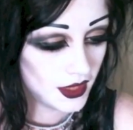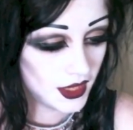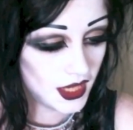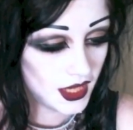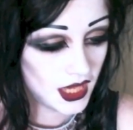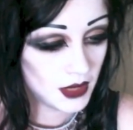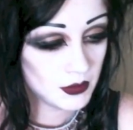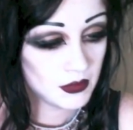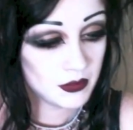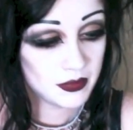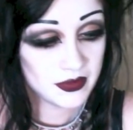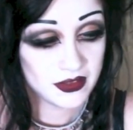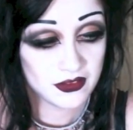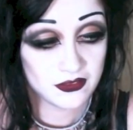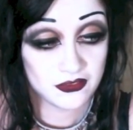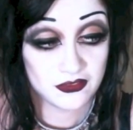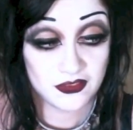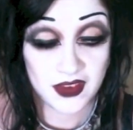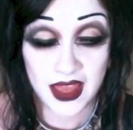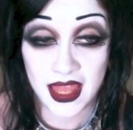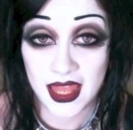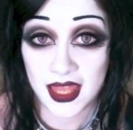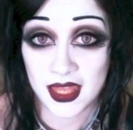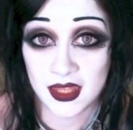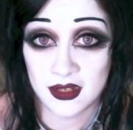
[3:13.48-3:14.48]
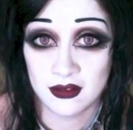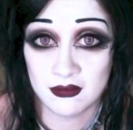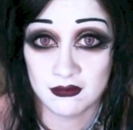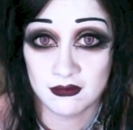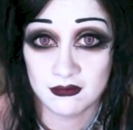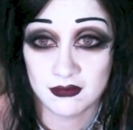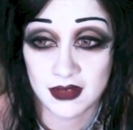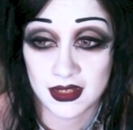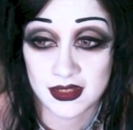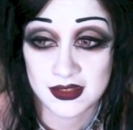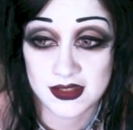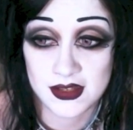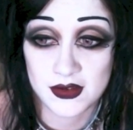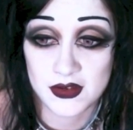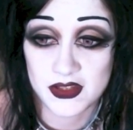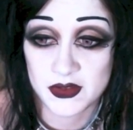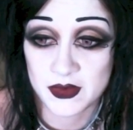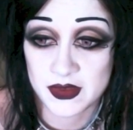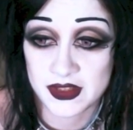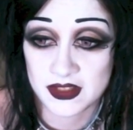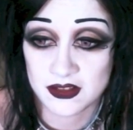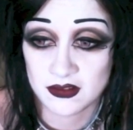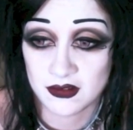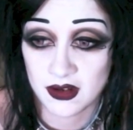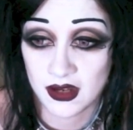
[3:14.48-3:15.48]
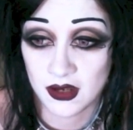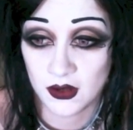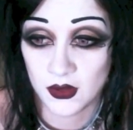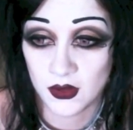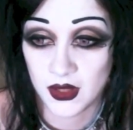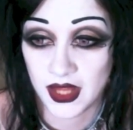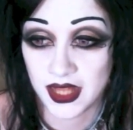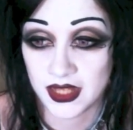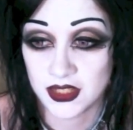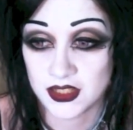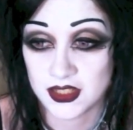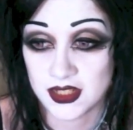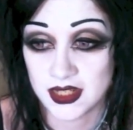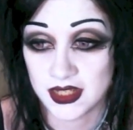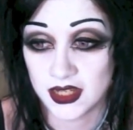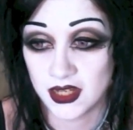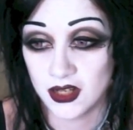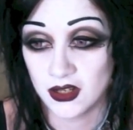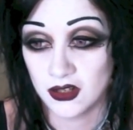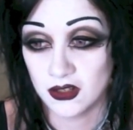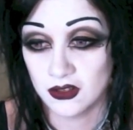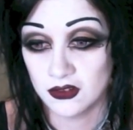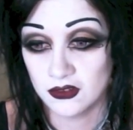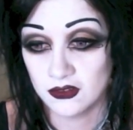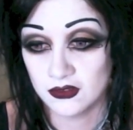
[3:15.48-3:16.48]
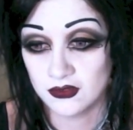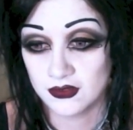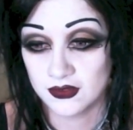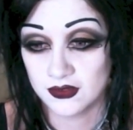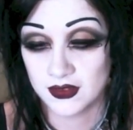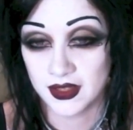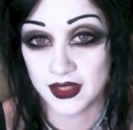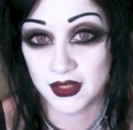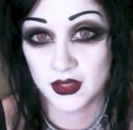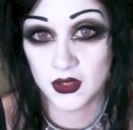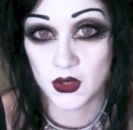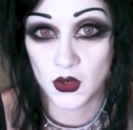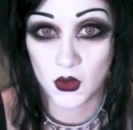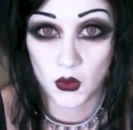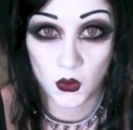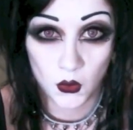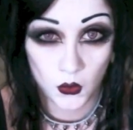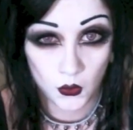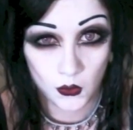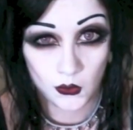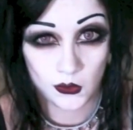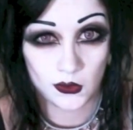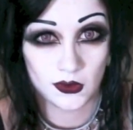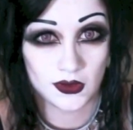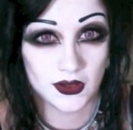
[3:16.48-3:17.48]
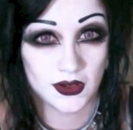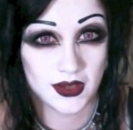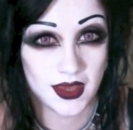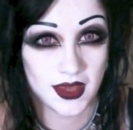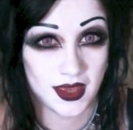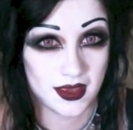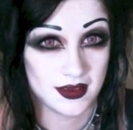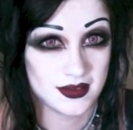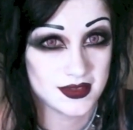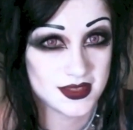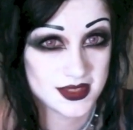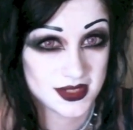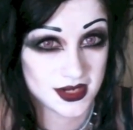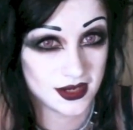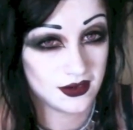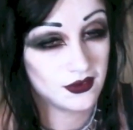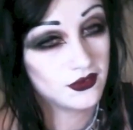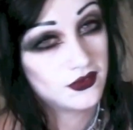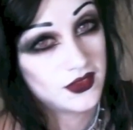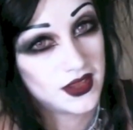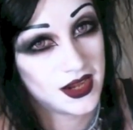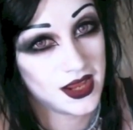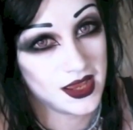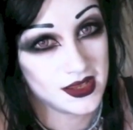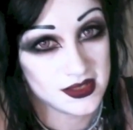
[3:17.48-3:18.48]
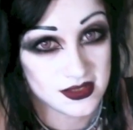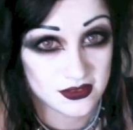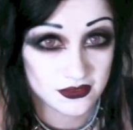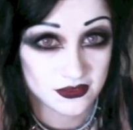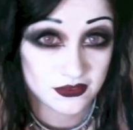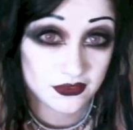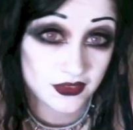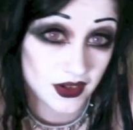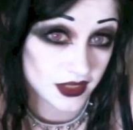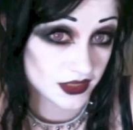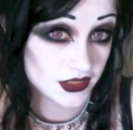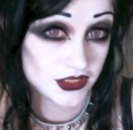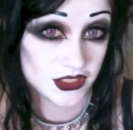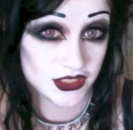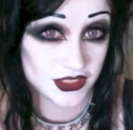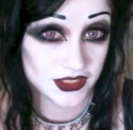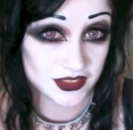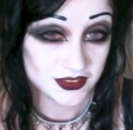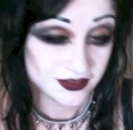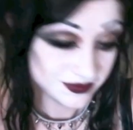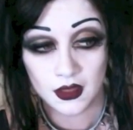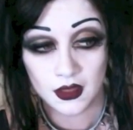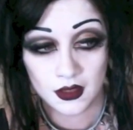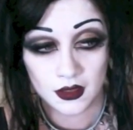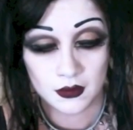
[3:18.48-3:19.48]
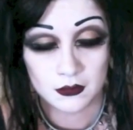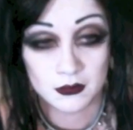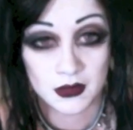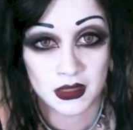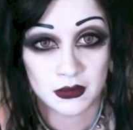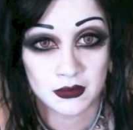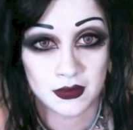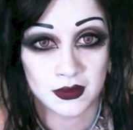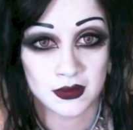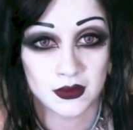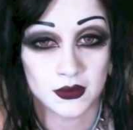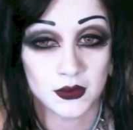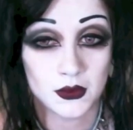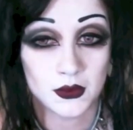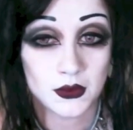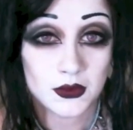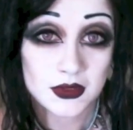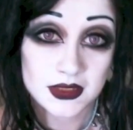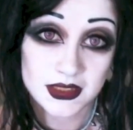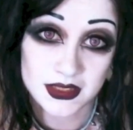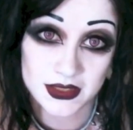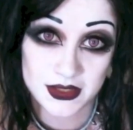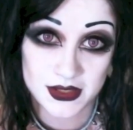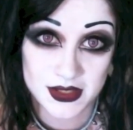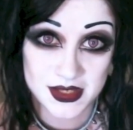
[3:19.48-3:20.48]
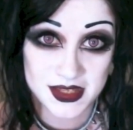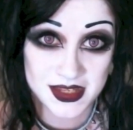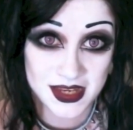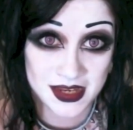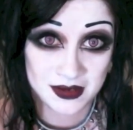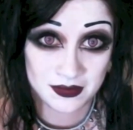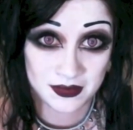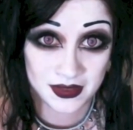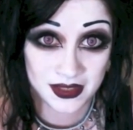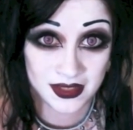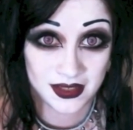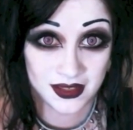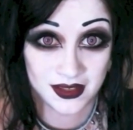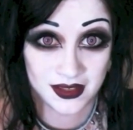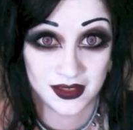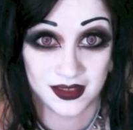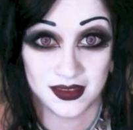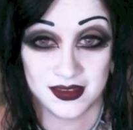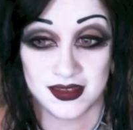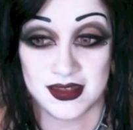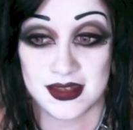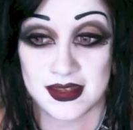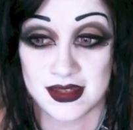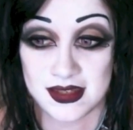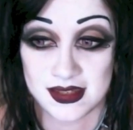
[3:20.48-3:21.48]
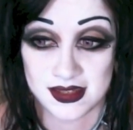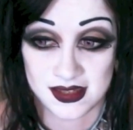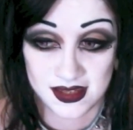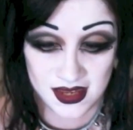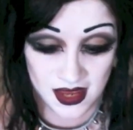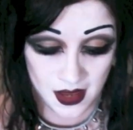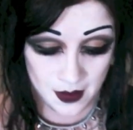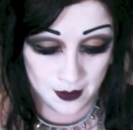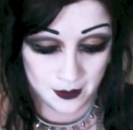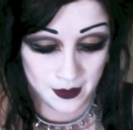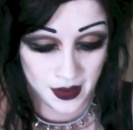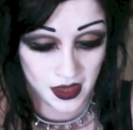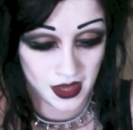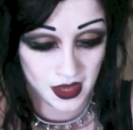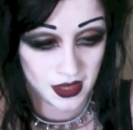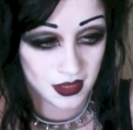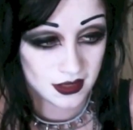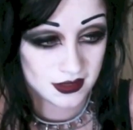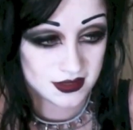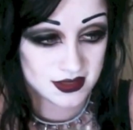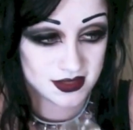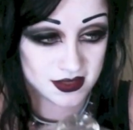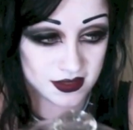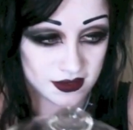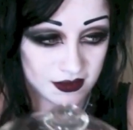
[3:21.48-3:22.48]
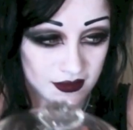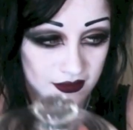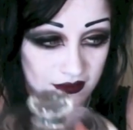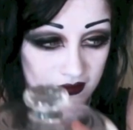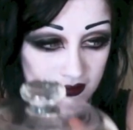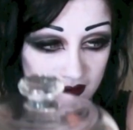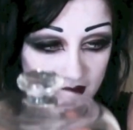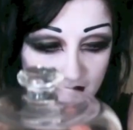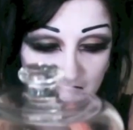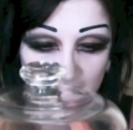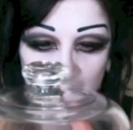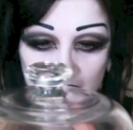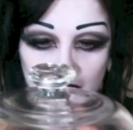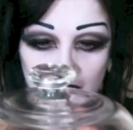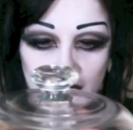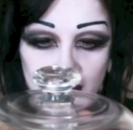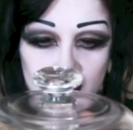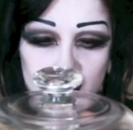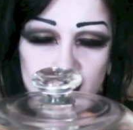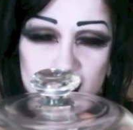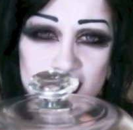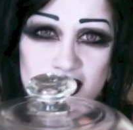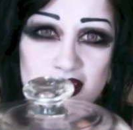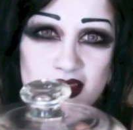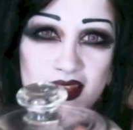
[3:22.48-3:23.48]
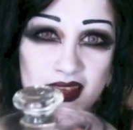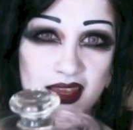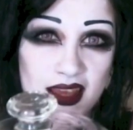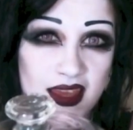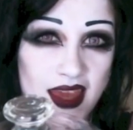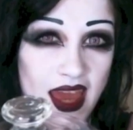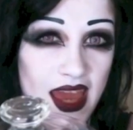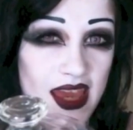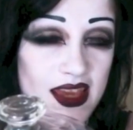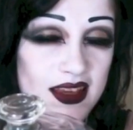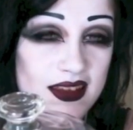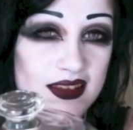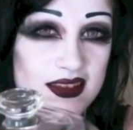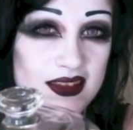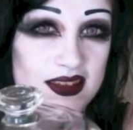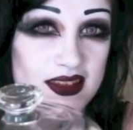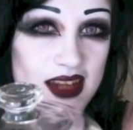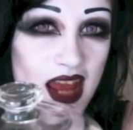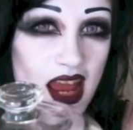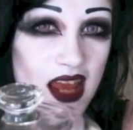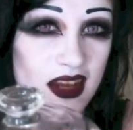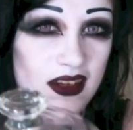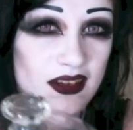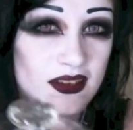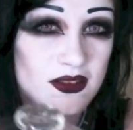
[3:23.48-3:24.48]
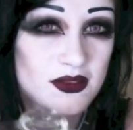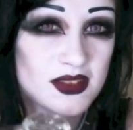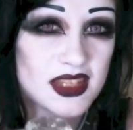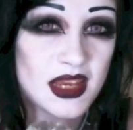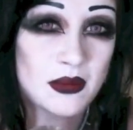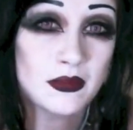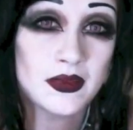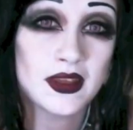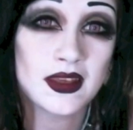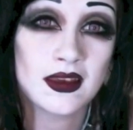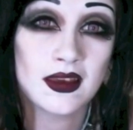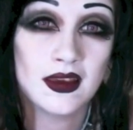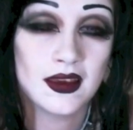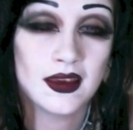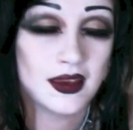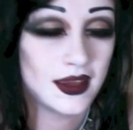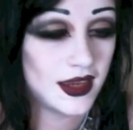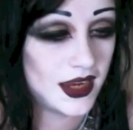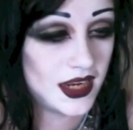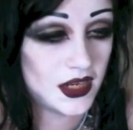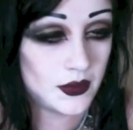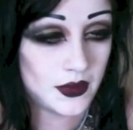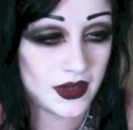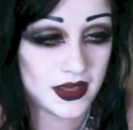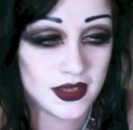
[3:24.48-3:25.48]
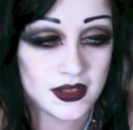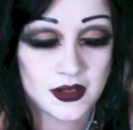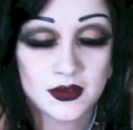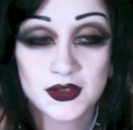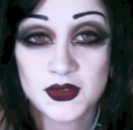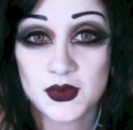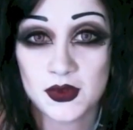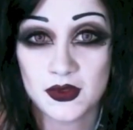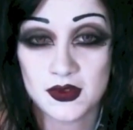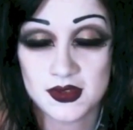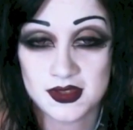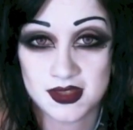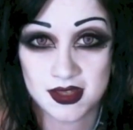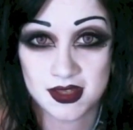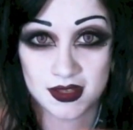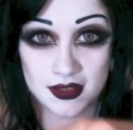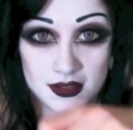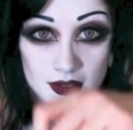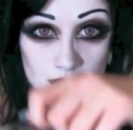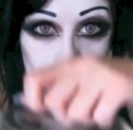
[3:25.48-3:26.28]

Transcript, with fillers: I'm a big fan, and so is Mr. Owl actually, of like cool looking stuff that has a function. My mother also sent me this amazing, I think this is like a cake stand or something. Anyway, you know, it's one of those things that